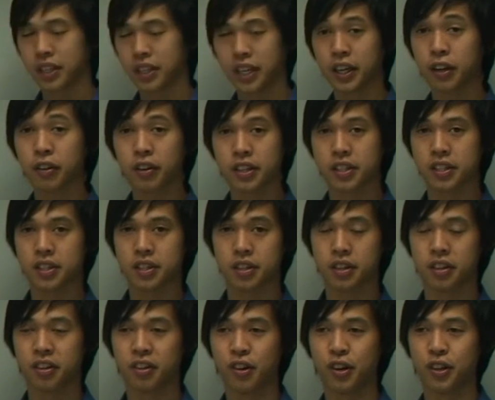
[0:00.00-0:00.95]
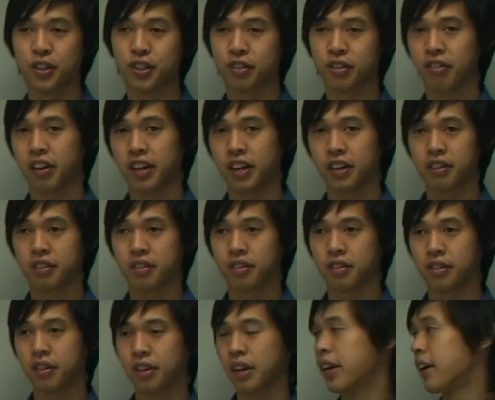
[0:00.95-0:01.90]
increases the corrosion rate.
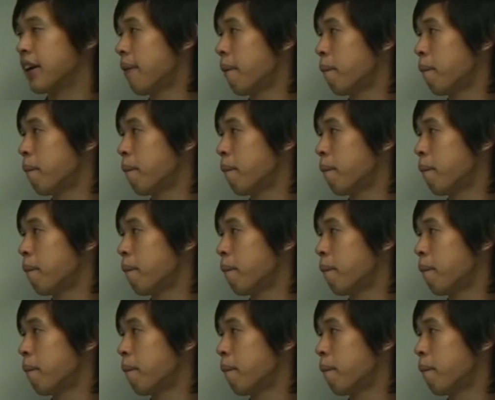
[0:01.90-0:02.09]
Okay.